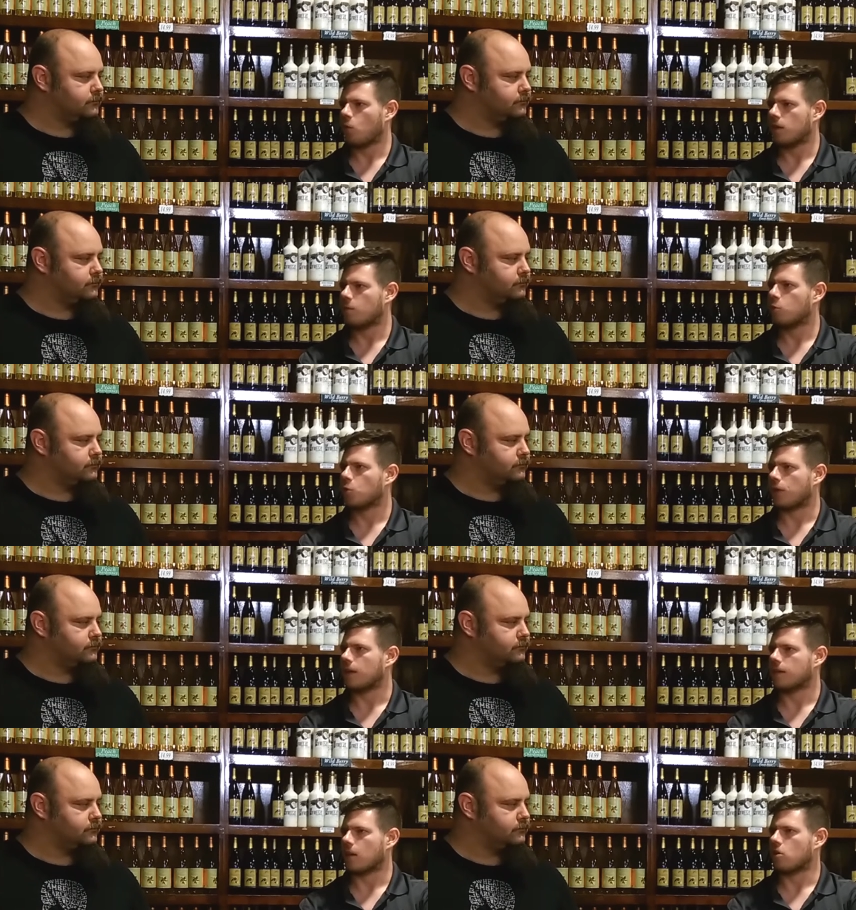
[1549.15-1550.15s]
Speaker 1: wanted to brew
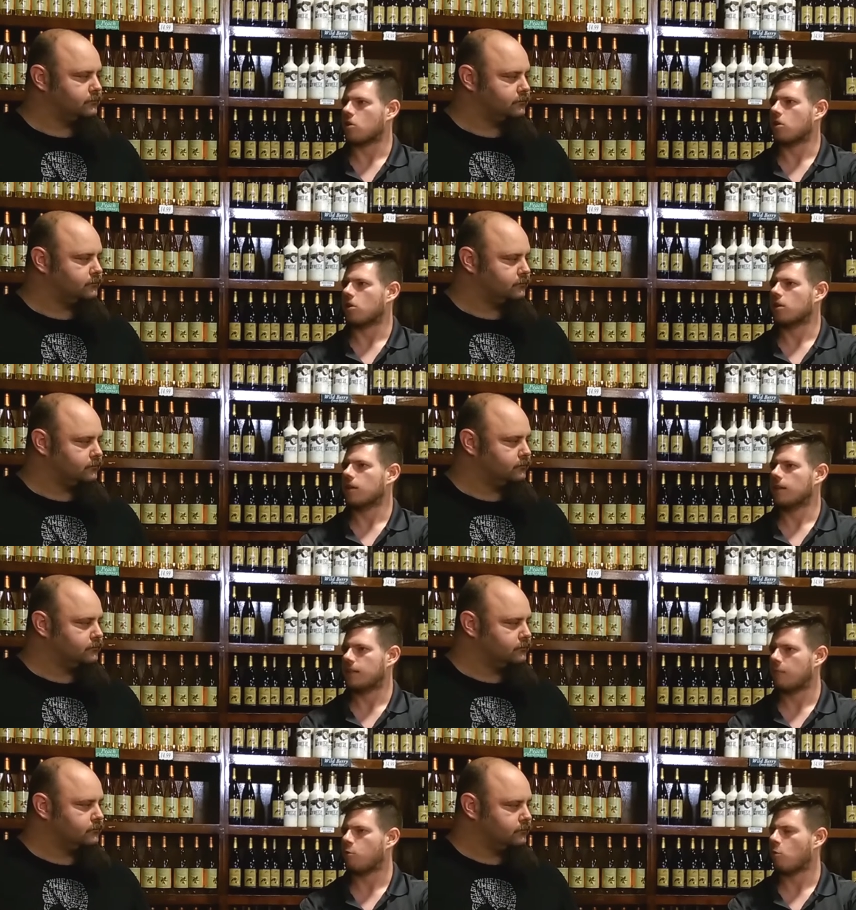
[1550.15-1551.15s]
things that are
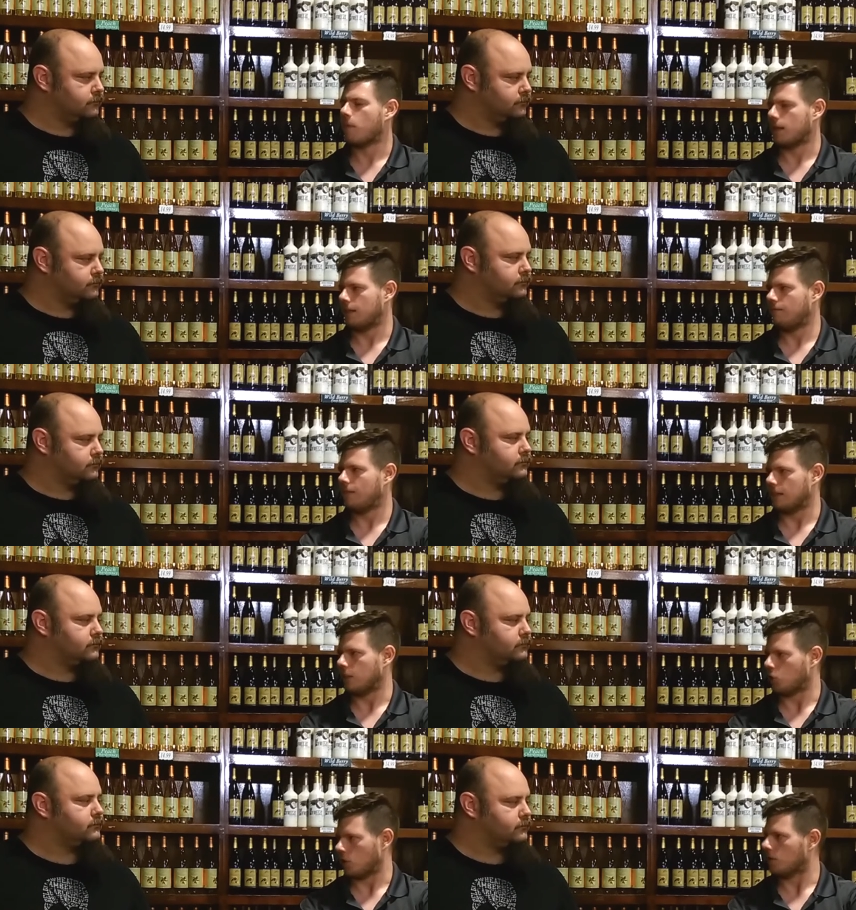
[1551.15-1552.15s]
simple but
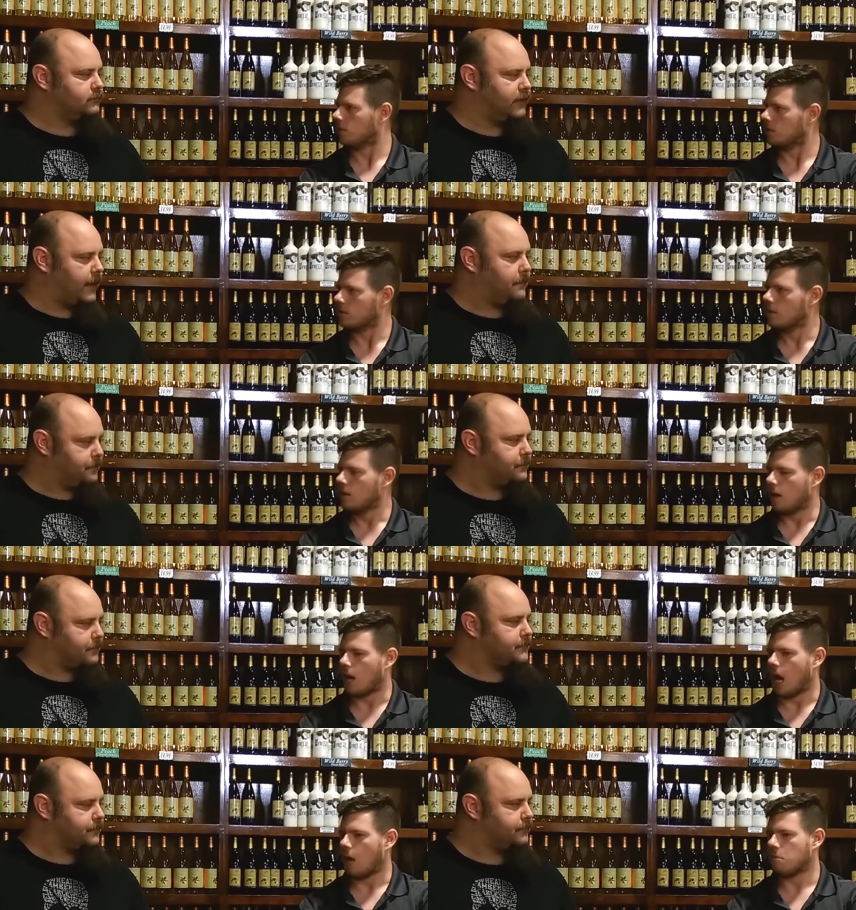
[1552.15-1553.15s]
delicious. Yeah.
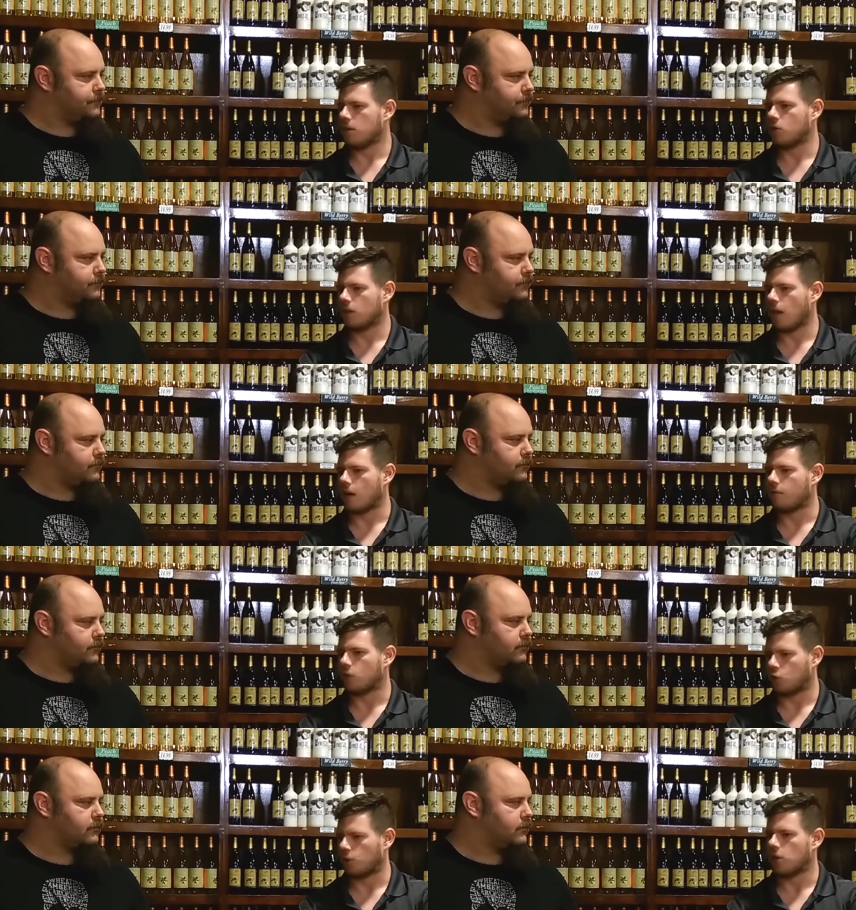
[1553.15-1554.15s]
Um, and there's a lot of
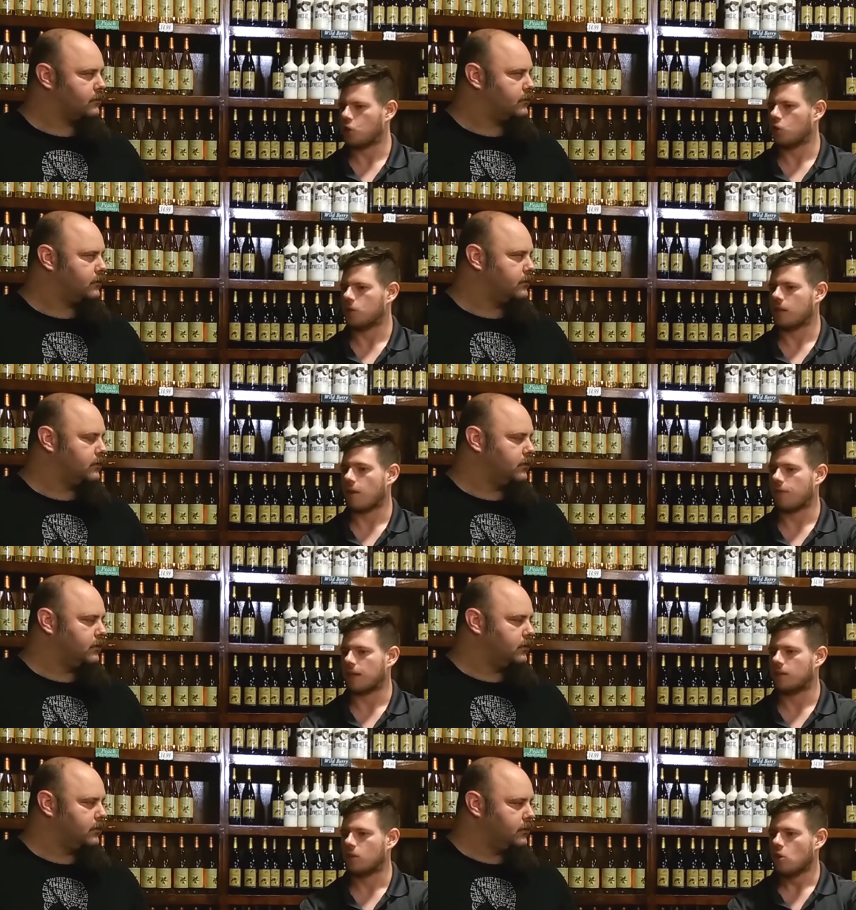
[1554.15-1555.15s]
the traditional stuff
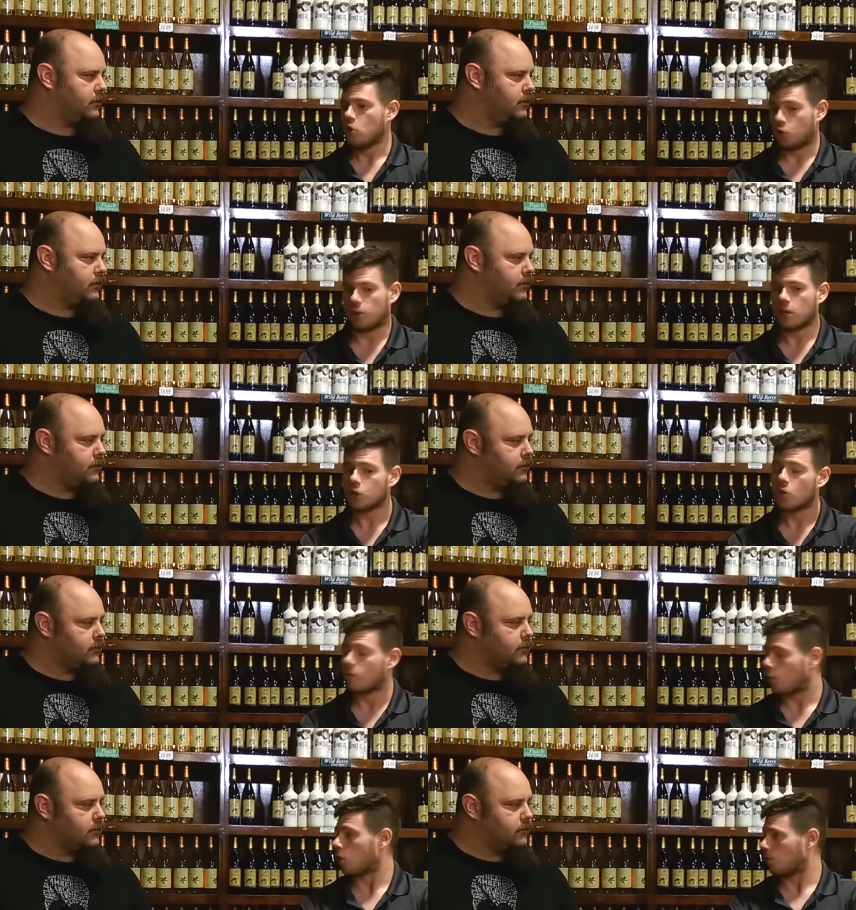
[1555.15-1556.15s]
that's traditional
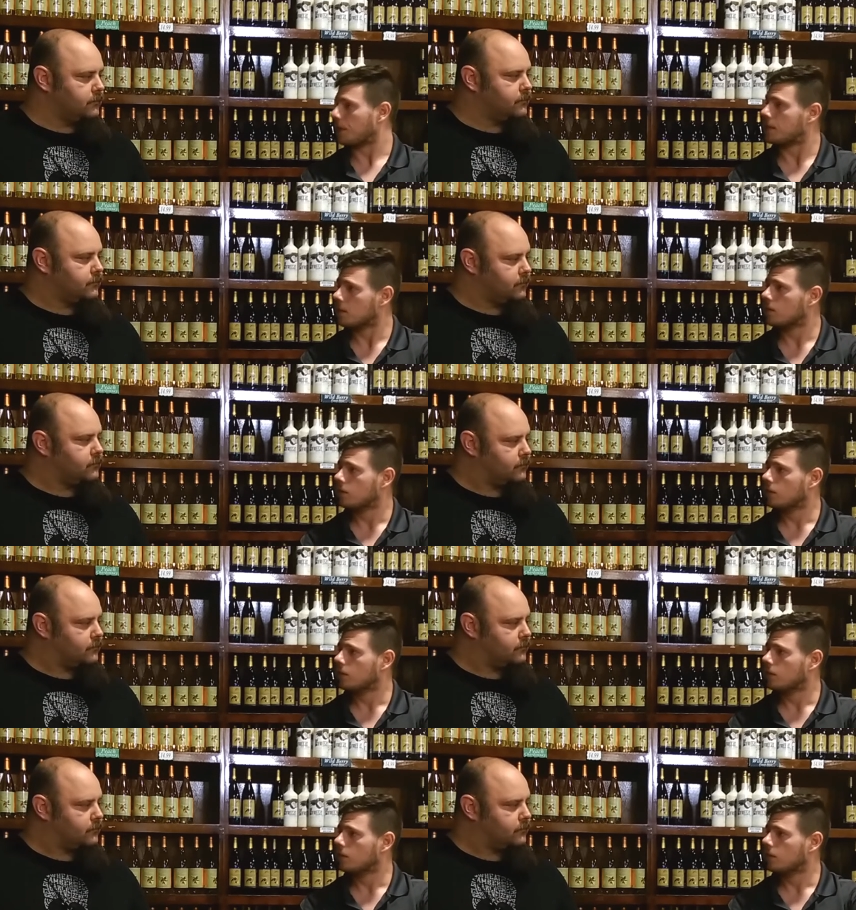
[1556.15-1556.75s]
for a reason.